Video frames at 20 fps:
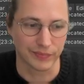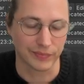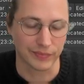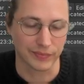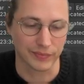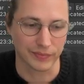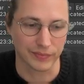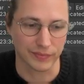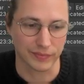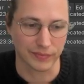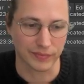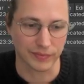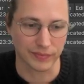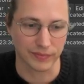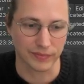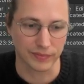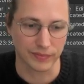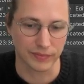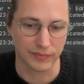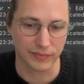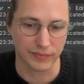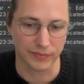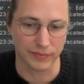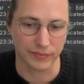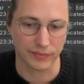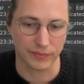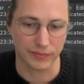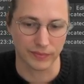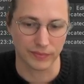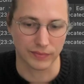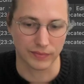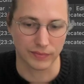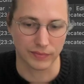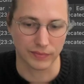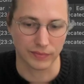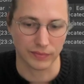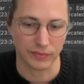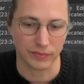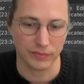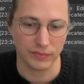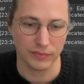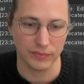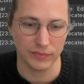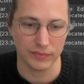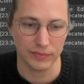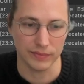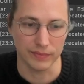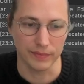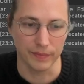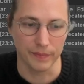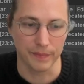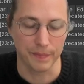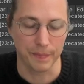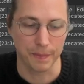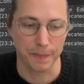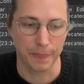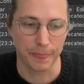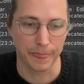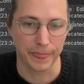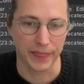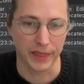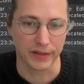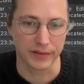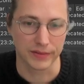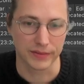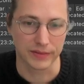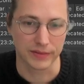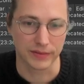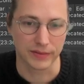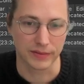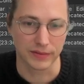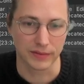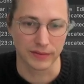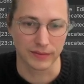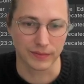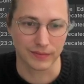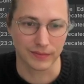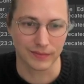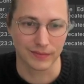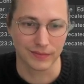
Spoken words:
(silence)